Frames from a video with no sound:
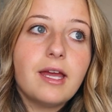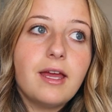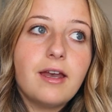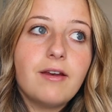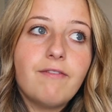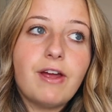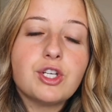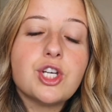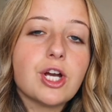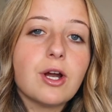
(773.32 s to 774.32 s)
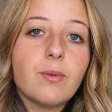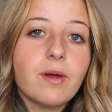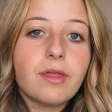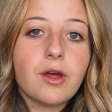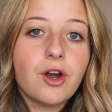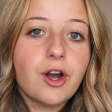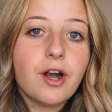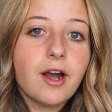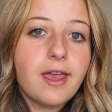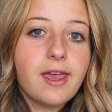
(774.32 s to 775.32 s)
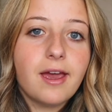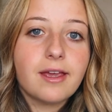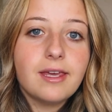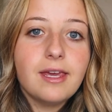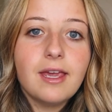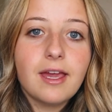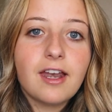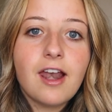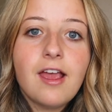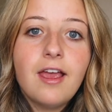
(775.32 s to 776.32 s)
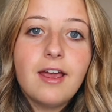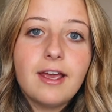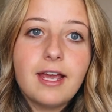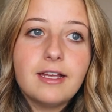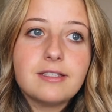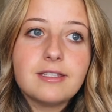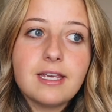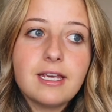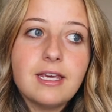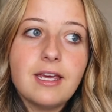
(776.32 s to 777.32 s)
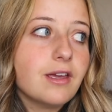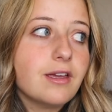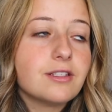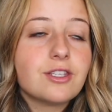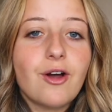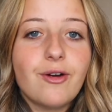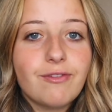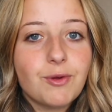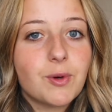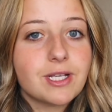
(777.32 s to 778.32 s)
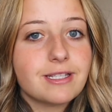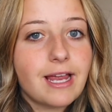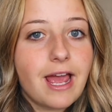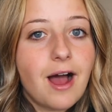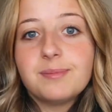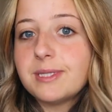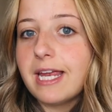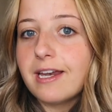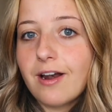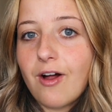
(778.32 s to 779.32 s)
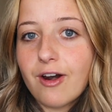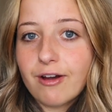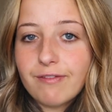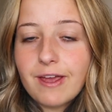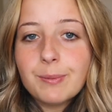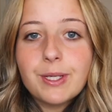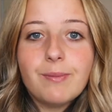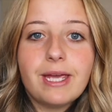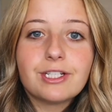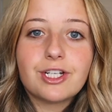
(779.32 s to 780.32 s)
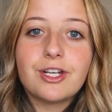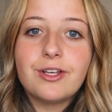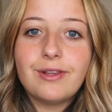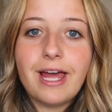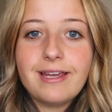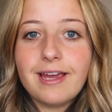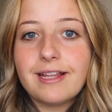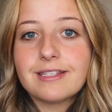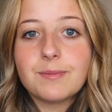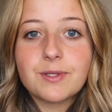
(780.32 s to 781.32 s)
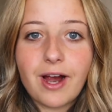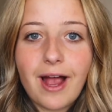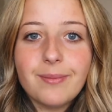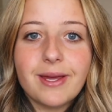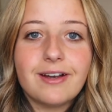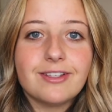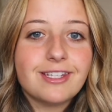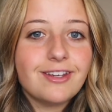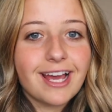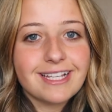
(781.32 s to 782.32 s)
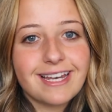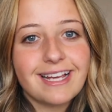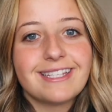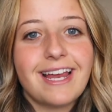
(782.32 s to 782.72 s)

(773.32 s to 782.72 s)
an adventure with her and Keegan and Ziggy. So if you want to stay updated on our family, make sure you like and subscribe, and I'll see you guys next